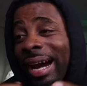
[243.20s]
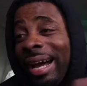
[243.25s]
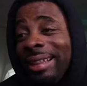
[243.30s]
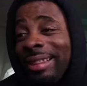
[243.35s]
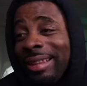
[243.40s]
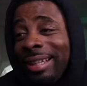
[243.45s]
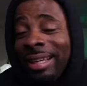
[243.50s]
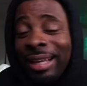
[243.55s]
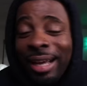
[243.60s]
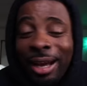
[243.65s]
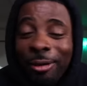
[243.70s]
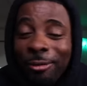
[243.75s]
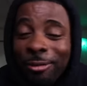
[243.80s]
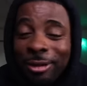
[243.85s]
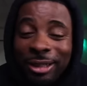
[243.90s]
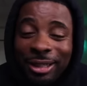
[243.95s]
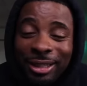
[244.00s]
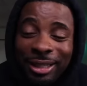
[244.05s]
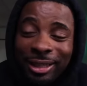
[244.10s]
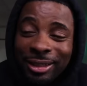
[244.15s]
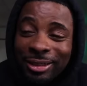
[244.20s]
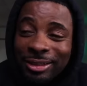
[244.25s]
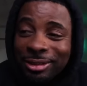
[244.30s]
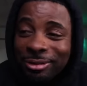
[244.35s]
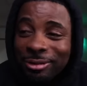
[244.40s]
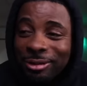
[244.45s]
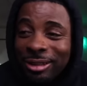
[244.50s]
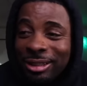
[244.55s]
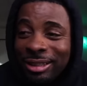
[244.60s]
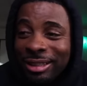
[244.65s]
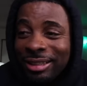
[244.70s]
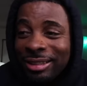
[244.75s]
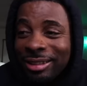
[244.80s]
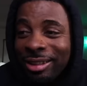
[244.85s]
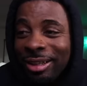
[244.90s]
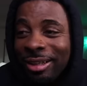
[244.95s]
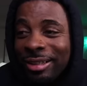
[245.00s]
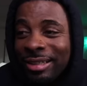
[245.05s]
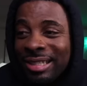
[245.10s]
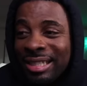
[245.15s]
I think I want to get into one of these
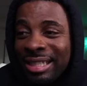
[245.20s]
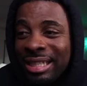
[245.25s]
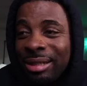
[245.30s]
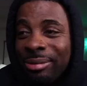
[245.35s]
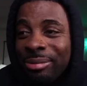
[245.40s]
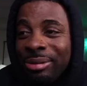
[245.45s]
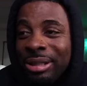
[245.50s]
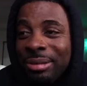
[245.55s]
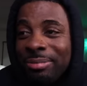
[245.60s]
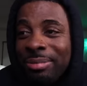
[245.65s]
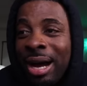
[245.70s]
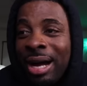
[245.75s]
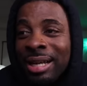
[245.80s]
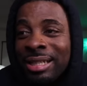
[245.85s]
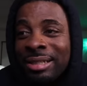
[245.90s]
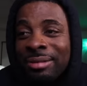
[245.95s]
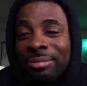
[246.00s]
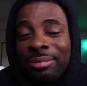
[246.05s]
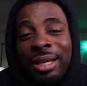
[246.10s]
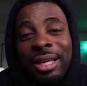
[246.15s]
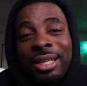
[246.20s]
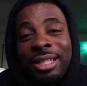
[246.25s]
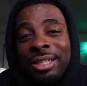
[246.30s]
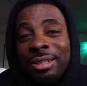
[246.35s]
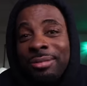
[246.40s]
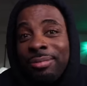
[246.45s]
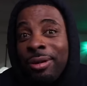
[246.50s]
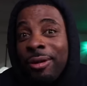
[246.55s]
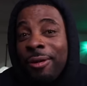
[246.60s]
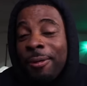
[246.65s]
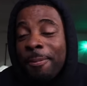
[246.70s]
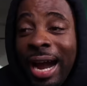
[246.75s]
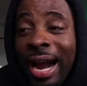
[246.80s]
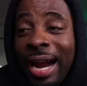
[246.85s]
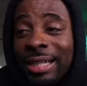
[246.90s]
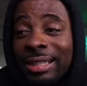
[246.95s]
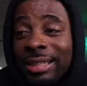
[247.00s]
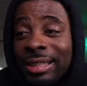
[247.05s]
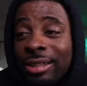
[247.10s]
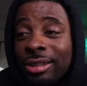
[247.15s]
celebrity boxing matches, bro.
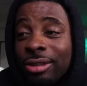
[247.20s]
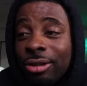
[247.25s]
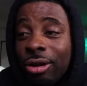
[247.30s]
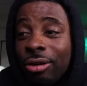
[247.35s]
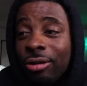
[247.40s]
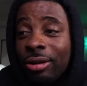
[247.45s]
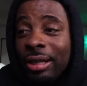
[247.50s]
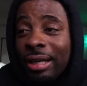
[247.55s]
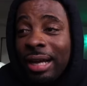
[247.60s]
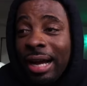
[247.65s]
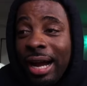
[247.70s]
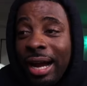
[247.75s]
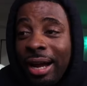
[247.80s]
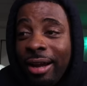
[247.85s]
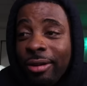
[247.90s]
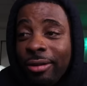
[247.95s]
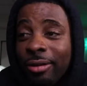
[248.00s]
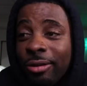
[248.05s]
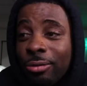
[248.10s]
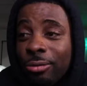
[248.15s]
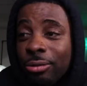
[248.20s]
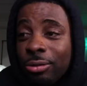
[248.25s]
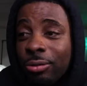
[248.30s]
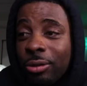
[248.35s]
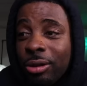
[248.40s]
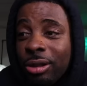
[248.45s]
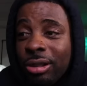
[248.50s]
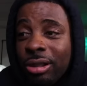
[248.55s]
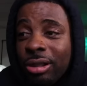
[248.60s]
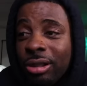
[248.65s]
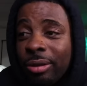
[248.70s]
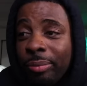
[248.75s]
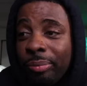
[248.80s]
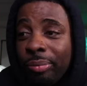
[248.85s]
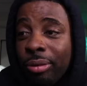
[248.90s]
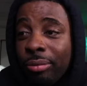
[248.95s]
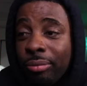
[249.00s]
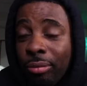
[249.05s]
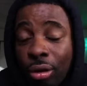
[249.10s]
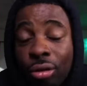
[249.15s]
I actually know the guy who's one of the
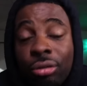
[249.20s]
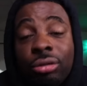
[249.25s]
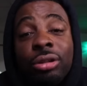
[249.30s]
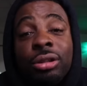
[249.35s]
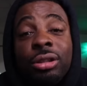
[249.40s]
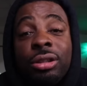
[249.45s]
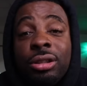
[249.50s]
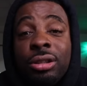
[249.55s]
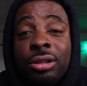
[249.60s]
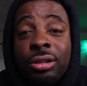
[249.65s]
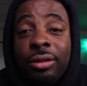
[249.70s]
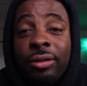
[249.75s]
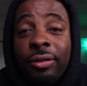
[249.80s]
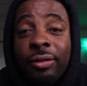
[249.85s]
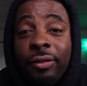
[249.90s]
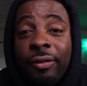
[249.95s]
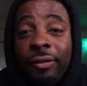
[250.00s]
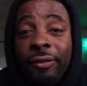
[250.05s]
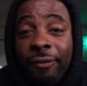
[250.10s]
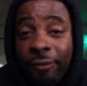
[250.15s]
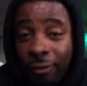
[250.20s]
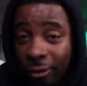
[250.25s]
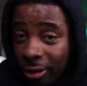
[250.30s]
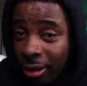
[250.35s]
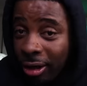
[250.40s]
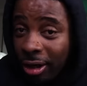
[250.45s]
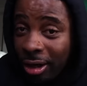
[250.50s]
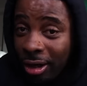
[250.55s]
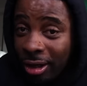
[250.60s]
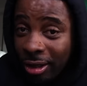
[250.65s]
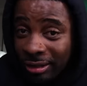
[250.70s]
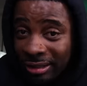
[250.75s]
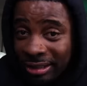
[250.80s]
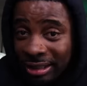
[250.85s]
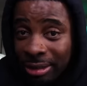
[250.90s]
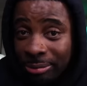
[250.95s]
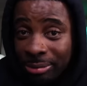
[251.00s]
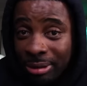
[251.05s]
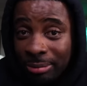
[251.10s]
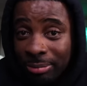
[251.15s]
promoters for
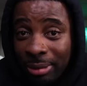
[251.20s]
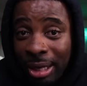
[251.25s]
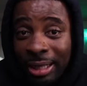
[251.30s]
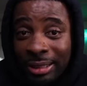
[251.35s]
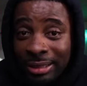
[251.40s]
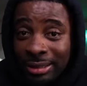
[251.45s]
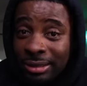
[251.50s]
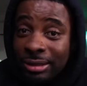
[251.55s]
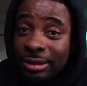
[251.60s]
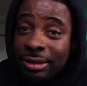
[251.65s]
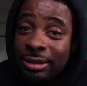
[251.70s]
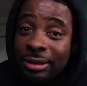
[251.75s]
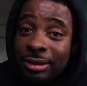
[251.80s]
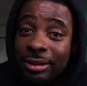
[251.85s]
celebrity boxing.